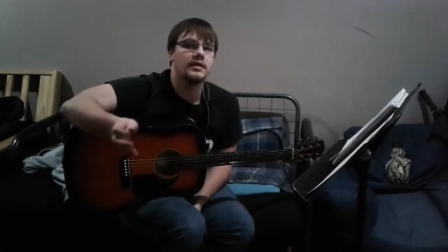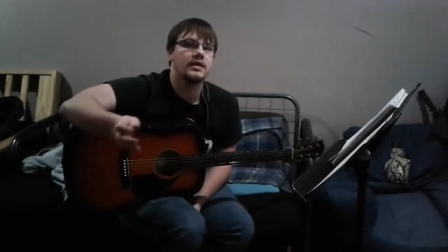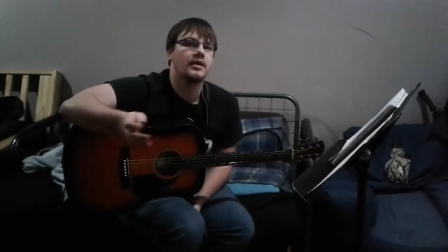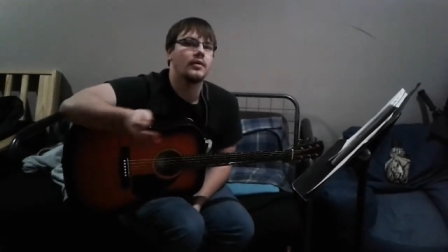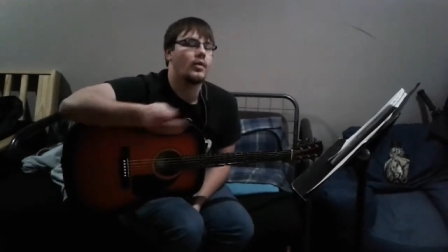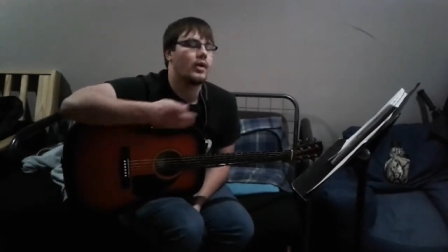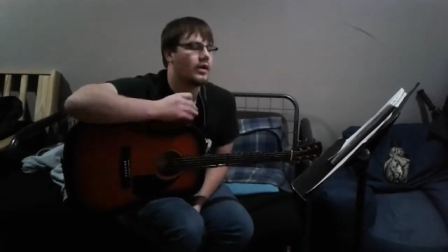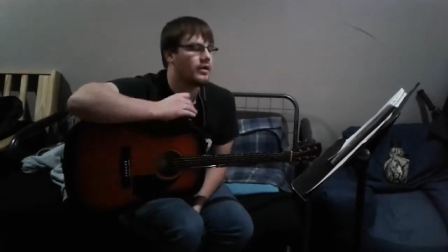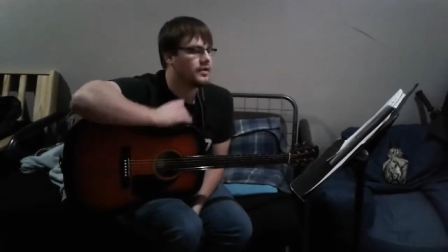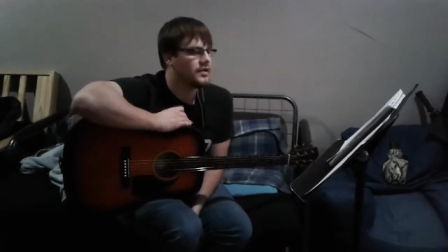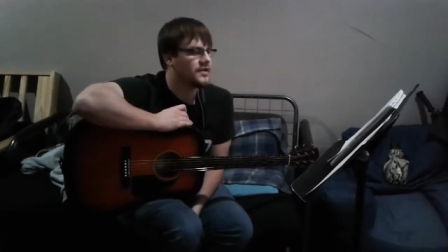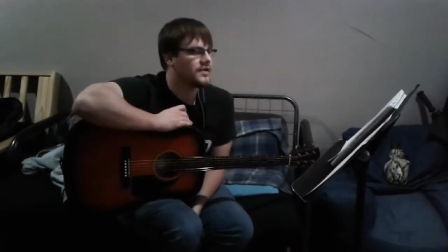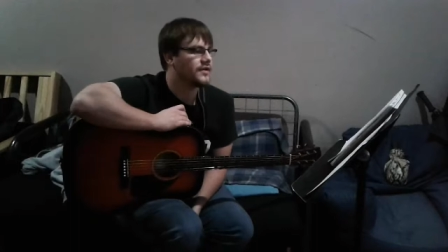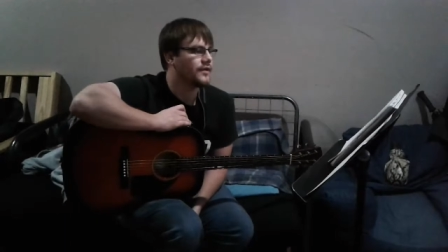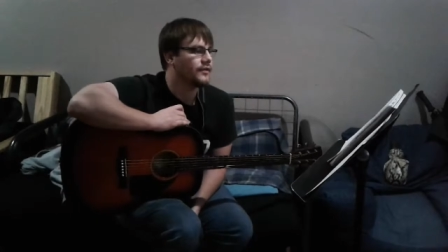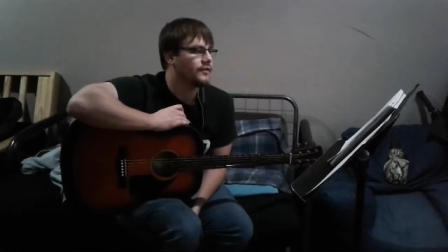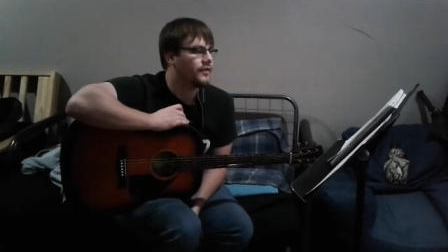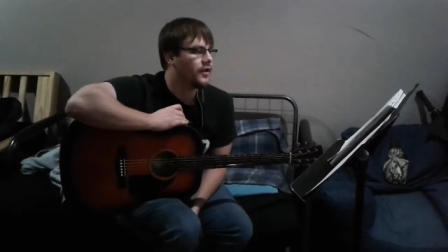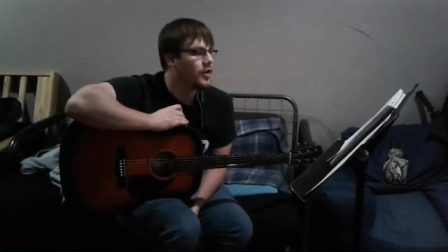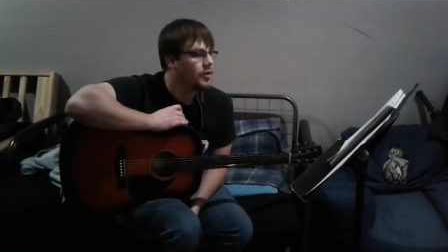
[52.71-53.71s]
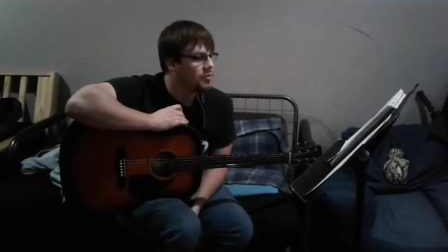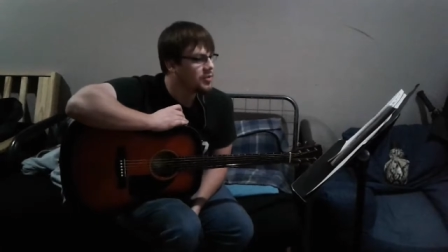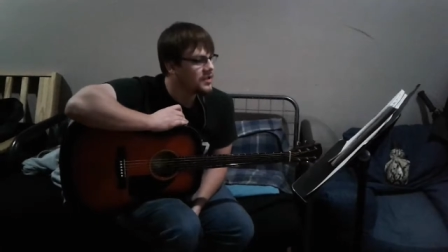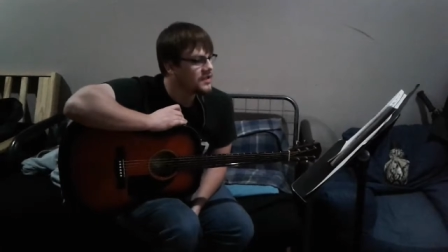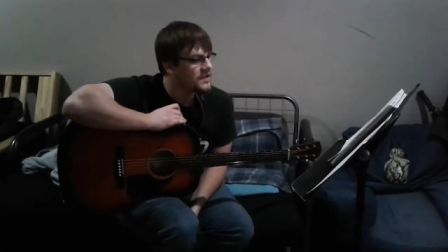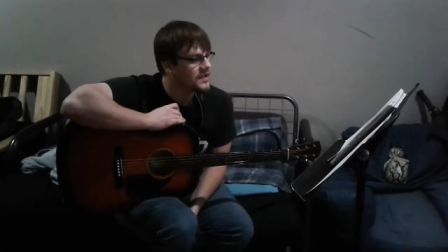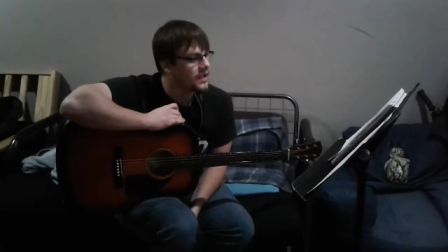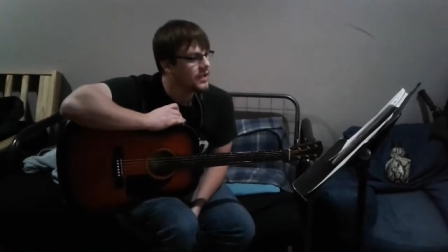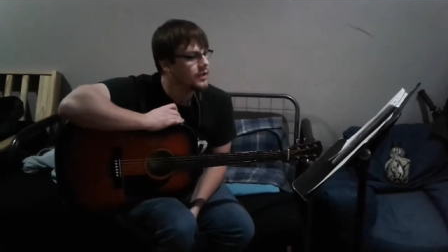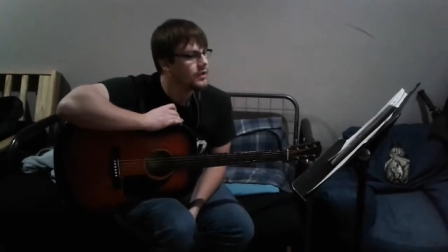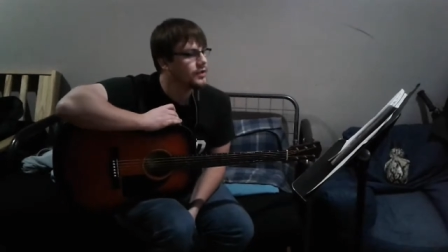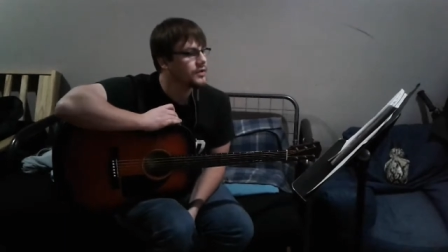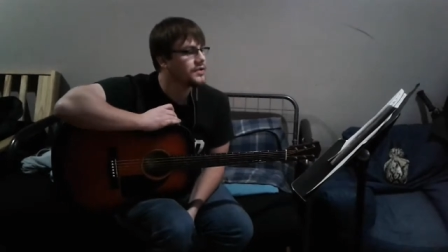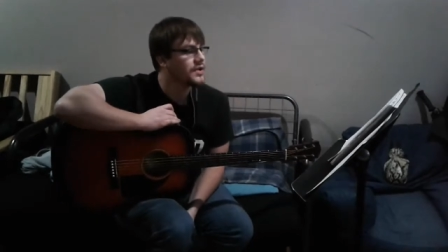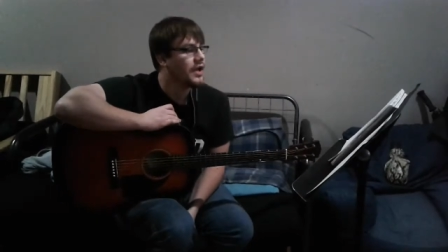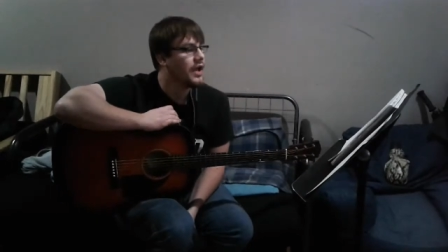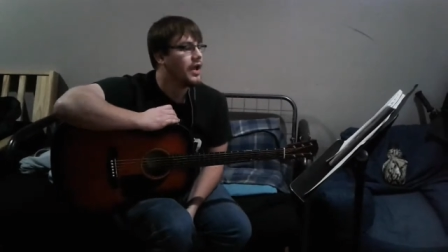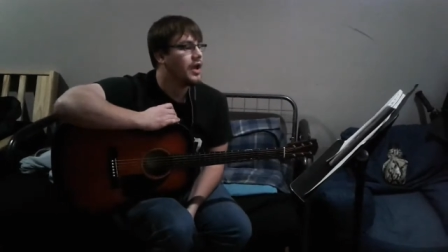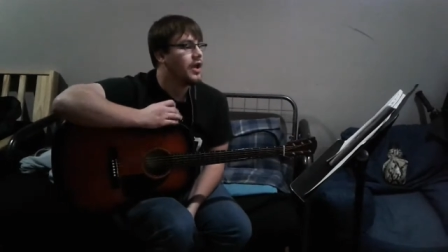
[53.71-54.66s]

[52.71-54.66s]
the awareness of coping skills,